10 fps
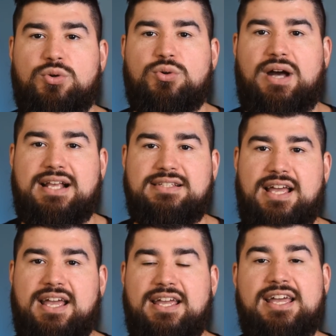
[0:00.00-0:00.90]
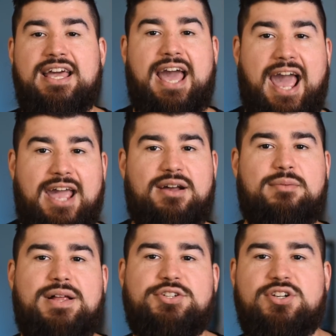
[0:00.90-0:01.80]
who I say, hey,
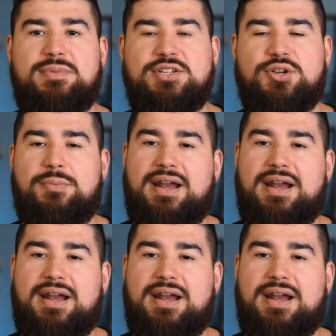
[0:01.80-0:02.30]
a pleasure to meet you.